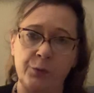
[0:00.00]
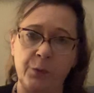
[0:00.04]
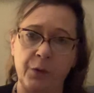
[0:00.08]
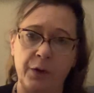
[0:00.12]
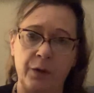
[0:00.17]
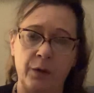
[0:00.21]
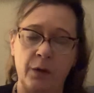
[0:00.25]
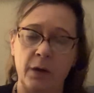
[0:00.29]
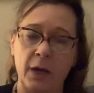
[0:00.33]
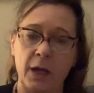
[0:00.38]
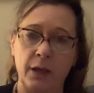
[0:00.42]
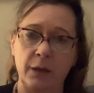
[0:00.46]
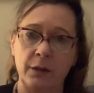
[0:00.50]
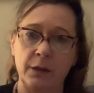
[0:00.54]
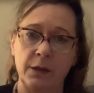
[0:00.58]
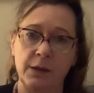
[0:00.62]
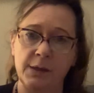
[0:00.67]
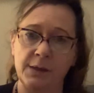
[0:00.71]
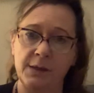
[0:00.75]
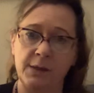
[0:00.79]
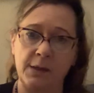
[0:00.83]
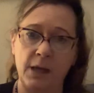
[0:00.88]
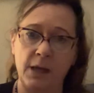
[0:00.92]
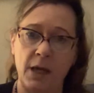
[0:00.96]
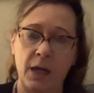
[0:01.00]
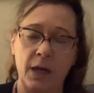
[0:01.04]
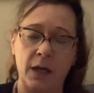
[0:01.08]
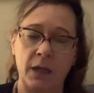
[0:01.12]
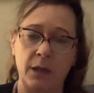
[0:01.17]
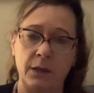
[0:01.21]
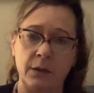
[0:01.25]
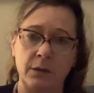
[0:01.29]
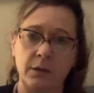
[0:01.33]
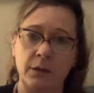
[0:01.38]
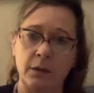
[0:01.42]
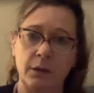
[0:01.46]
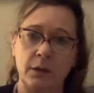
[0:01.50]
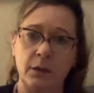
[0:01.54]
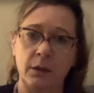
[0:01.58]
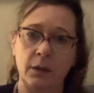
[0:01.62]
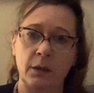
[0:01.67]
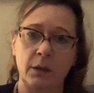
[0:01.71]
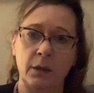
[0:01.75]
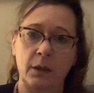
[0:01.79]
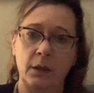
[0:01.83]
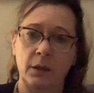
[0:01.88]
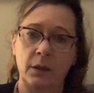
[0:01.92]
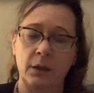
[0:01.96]
with your head in the sand,
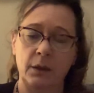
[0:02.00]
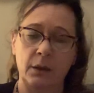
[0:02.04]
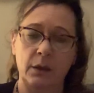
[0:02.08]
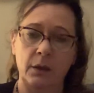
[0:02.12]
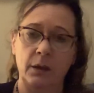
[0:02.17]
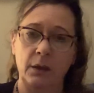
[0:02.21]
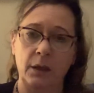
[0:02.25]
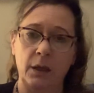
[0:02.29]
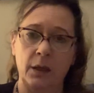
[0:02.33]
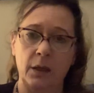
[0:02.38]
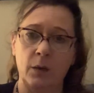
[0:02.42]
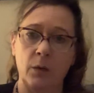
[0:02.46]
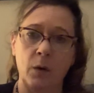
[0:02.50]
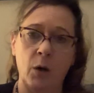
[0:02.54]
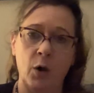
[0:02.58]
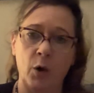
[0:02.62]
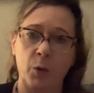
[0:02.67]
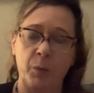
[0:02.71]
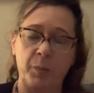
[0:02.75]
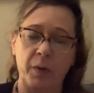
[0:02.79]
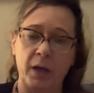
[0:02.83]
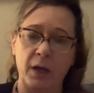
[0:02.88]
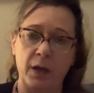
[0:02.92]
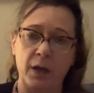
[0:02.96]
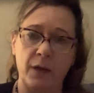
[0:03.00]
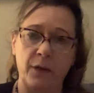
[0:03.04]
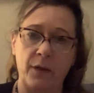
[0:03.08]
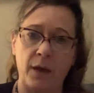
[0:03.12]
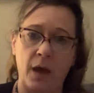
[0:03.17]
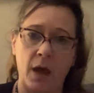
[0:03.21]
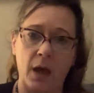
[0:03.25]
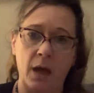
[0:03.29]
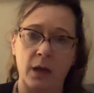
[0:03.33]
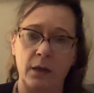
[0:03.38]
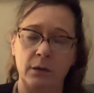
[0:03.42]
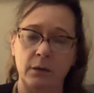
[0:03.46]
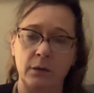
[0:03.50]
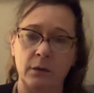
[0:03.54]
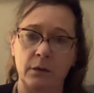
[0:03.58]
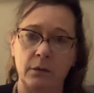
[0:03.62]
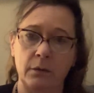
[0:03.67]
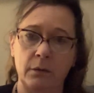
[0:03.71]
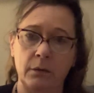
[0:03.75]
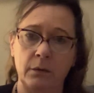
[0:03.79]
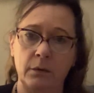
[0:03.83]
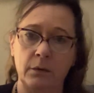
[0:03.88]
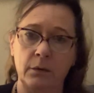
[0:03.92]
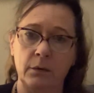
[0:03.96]
you know, hoping that
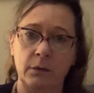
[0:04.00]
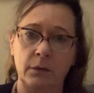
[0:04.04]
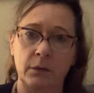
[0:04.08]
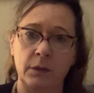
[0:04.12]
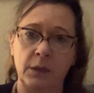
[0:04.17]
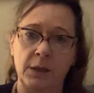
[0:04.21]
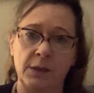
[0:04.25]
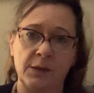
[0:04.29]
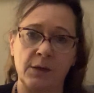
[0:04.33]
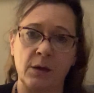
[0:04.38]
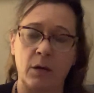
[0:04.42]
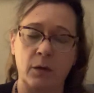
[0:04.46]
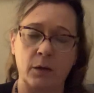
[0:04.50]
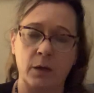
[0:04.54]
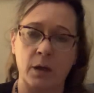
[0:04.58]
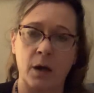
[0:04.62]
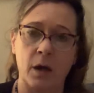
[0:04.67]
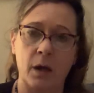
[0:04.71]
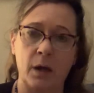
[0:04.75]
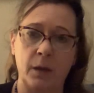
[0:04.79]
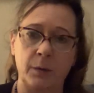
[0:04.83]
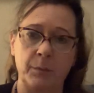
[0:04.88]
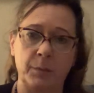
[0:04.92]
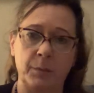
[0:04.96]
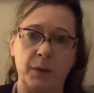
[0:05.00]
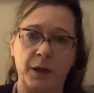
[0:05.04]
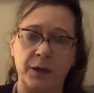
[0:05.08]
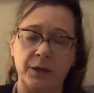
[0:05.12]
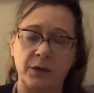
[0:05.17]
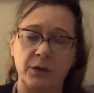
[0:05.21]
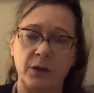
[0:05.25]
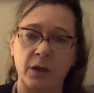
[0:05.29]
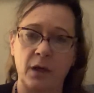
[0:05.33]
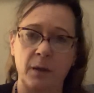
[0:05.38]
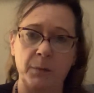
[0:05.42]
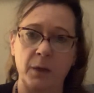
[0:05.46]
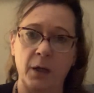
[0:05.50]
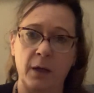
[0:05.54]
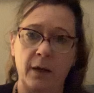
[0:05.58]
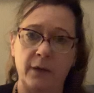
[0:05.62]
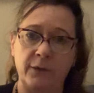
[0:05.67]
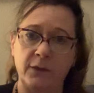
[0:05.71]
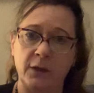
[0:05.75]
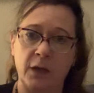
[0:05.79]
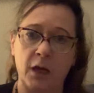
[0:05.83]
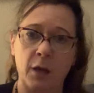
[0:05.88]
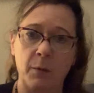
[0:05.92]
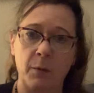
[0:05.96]
it's all gone by the time you
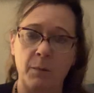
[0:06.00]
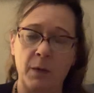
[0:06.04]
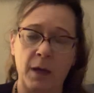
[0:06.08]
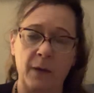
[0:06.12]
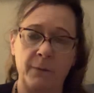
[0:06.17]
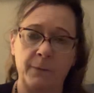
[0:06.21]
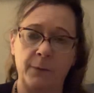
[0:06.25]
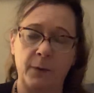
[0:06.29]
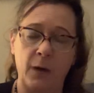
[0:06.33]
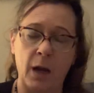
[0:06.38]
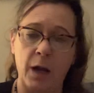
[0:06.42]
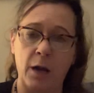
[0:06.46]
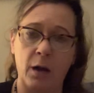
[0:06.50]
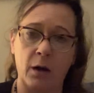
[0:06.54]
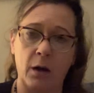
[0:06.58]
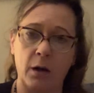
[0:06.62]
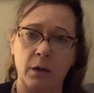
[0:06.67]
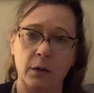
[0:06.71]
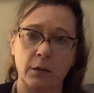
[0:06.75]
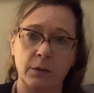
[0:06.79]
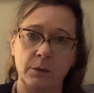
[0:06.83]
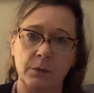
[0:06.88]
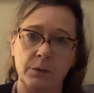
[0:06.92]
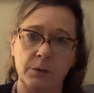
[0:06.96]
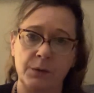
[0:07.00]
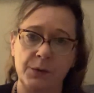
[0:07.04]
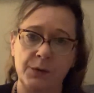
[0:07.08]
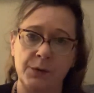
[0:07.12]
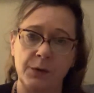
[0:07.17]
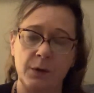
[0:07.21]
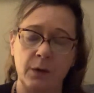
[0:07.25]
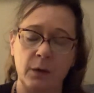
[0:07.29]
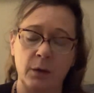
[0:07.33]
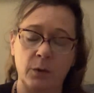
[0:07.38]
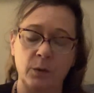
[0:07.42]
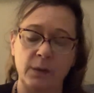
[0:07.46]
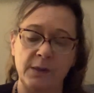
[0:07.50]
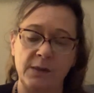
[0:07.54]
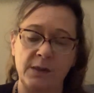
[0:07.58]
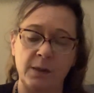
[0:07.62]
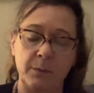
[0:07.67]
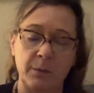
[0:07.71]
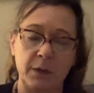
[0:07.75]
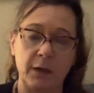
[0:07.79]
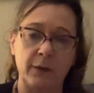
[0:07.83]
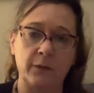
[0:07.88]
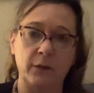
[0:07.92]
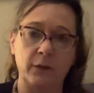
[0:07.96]
have to come up for air. So we
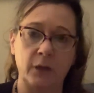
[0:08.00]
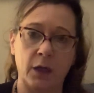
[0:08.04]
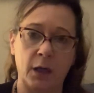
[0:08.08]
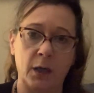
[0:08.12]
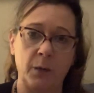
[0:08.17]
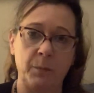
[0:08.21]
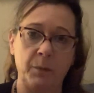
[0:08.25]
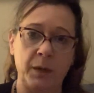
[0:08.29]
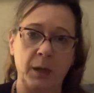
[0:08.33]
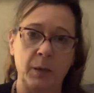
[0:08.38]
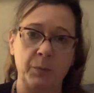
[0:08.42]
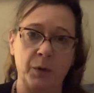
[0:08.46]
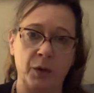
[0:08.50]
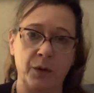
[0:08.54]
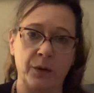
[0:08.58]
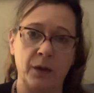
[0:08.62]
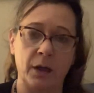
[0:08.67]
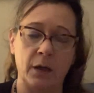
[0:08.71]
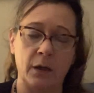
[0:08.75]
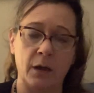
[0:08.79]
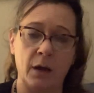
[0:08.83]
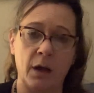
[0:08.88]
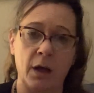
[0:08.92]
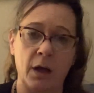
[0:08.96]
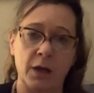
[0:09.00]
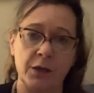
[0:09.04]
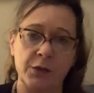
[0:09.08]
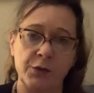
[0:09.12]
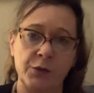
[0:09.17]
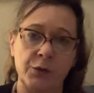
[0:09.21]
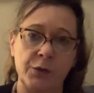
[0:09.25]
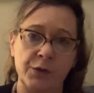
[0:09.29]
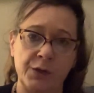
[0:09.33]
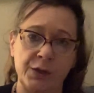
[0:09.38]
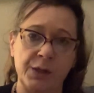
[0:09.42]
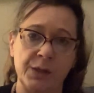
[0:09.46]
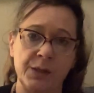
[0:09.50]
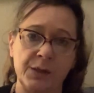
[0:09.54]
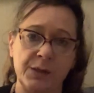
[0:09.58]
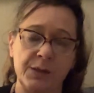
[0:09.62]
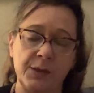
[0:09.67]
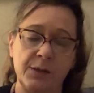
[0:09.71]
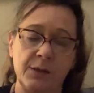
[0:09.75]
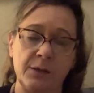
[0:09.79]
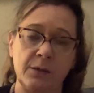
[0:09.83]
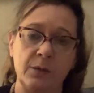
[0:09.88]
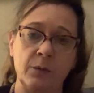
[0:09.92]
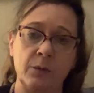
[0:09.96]
seem to have a lot of people that are
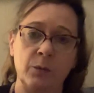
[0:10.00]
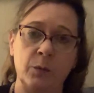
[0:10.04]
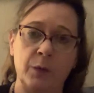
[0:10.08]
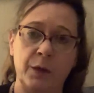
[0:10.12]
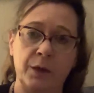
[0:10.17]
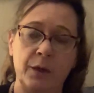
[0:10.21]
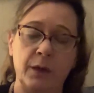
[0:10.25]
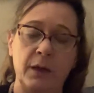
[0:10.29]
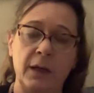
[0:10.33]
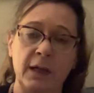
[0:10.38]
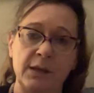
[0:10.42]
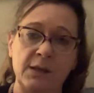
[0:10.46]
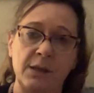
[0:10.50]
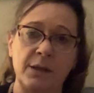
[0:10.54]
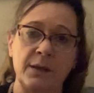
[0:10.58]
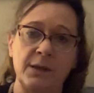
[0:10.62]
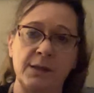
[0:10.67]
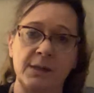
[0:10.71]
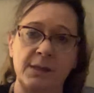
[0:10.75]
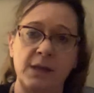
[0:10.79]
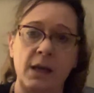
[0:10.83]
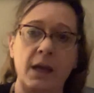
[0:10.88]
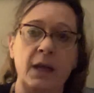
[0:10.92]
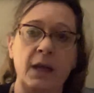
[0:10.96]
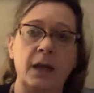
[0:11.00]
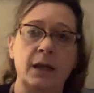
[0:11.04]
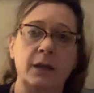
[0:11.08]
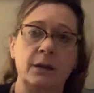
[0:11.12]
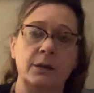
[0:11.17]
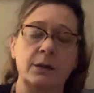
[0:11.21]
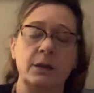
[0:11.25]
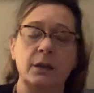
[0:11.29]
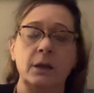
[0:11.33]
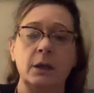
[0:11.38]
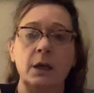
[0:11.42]
ostriches with their heads in the sand,